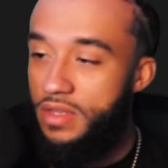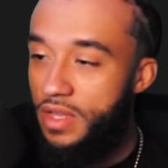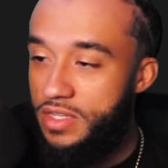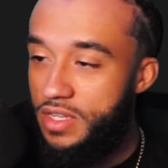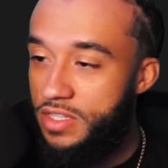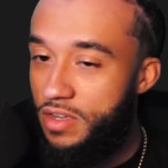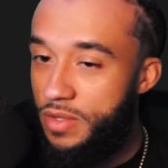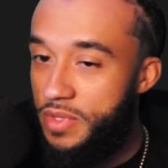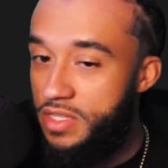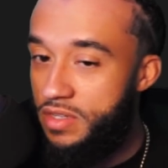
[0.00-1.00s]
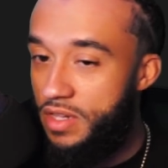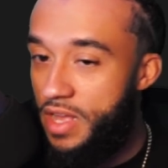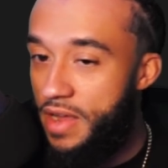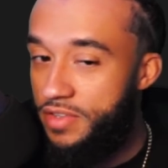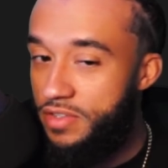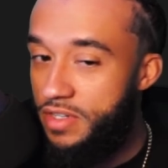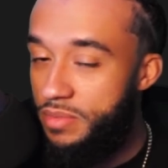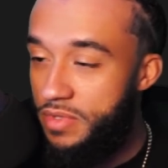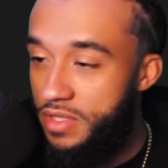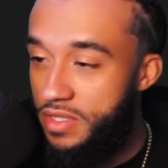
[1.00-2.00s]
like I said, I talked about this on the live stream,
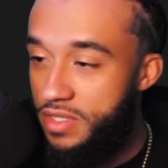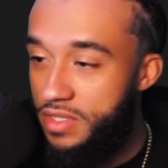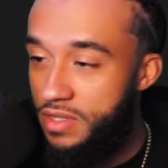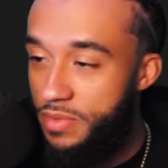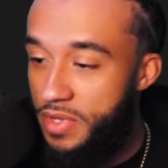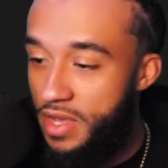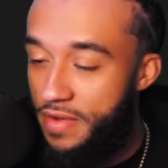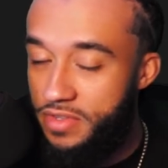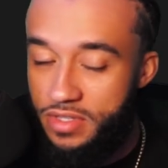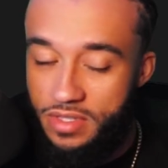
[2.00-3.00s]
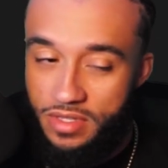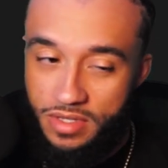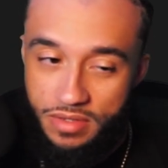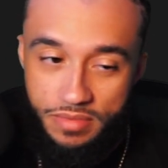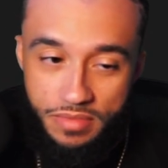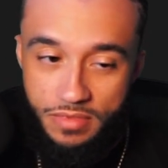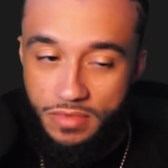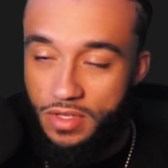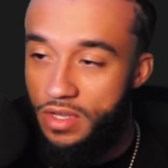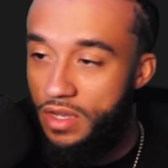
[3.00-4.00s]
but this is going to be obviously the
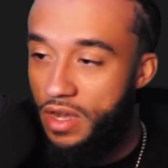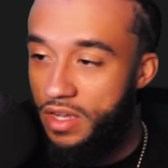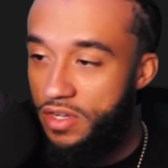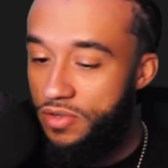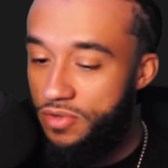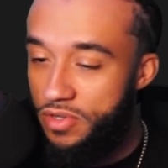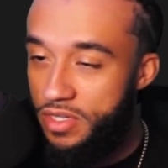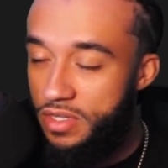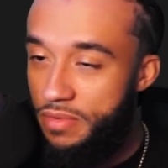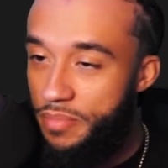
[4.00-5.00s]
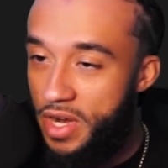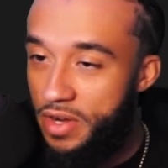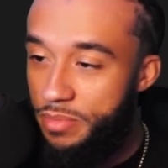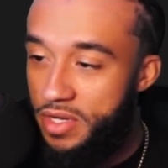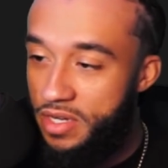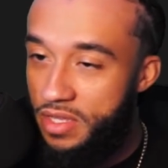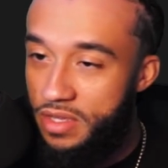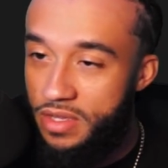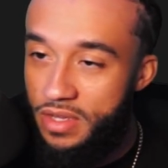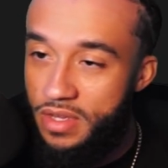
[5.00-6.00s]
Kakegurui Mary Bunny.
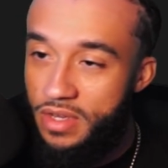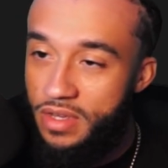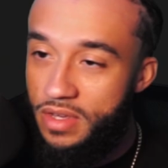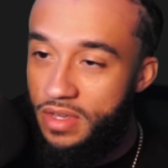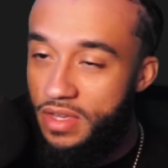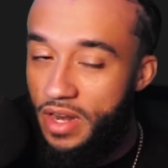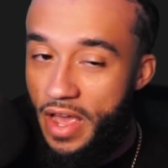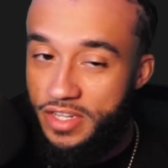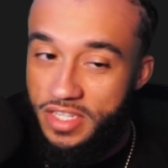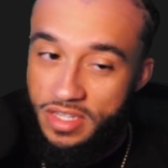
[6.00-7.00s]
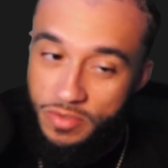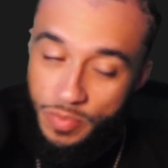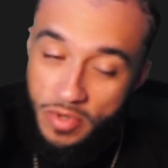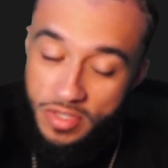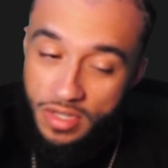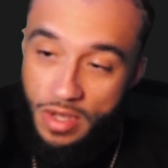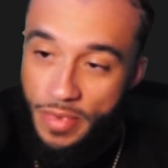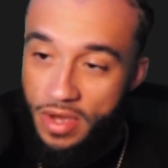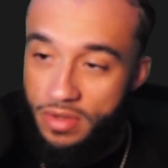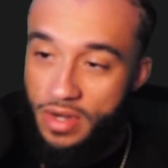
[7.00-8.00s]
It actually was supposed to come
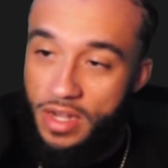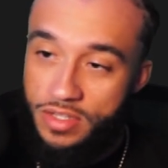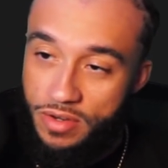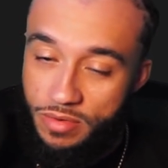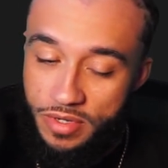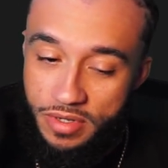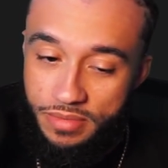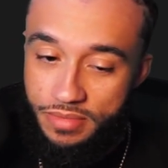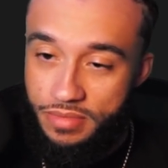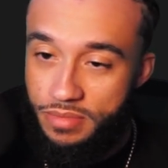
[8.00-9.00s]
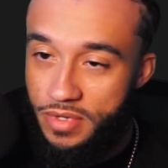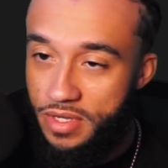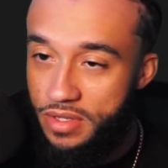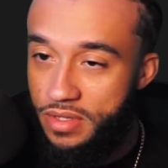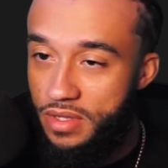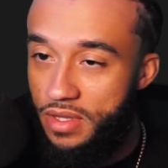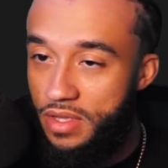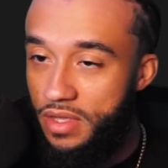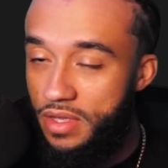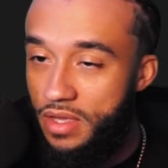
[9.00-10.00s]
out in October, but
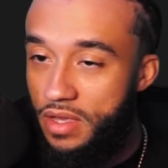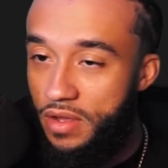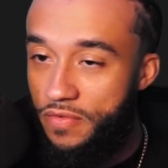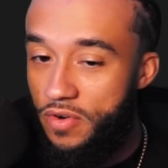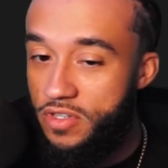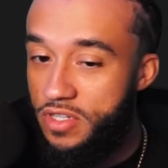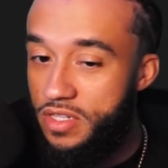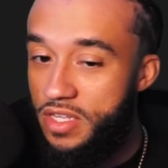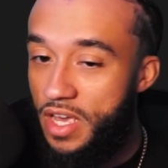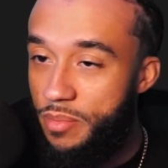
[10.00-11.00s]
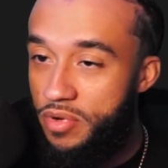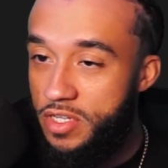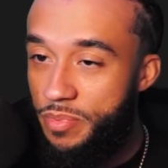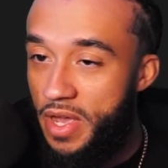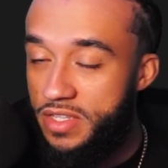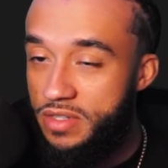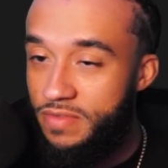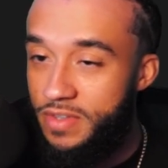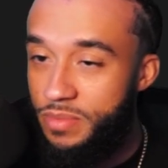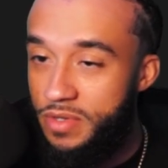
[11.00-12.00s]
unfortunately got pushed back to
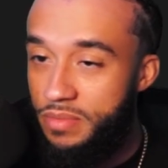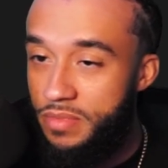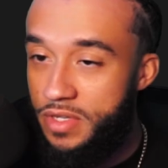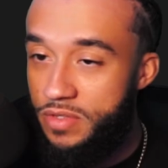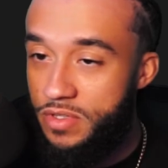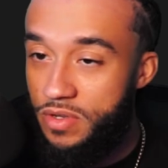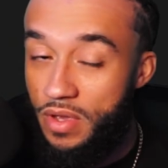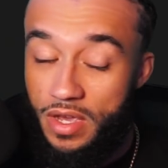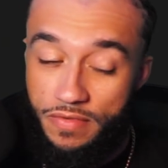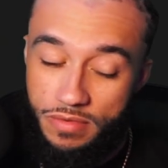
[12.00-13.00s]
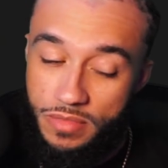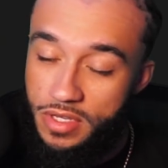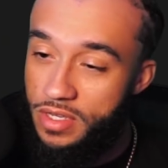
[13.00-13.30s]
November, which was okay for me